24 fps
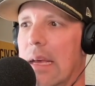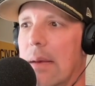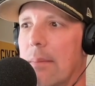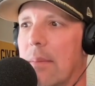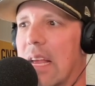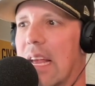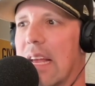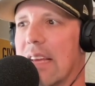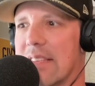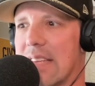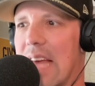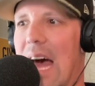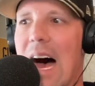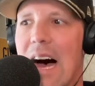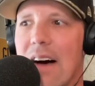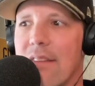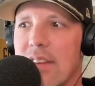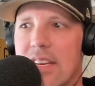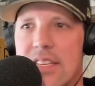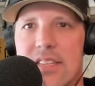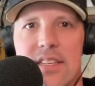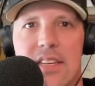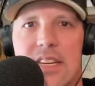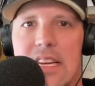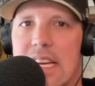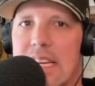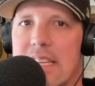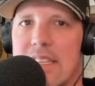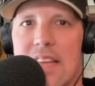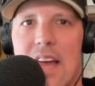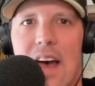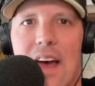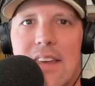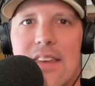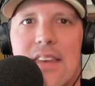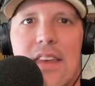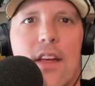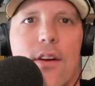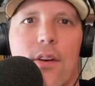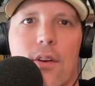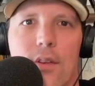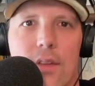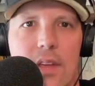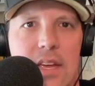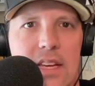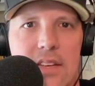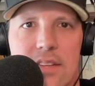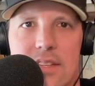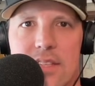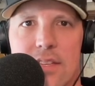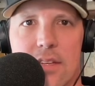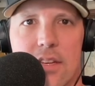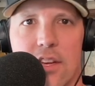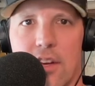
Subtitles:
because obviously he's not nearly as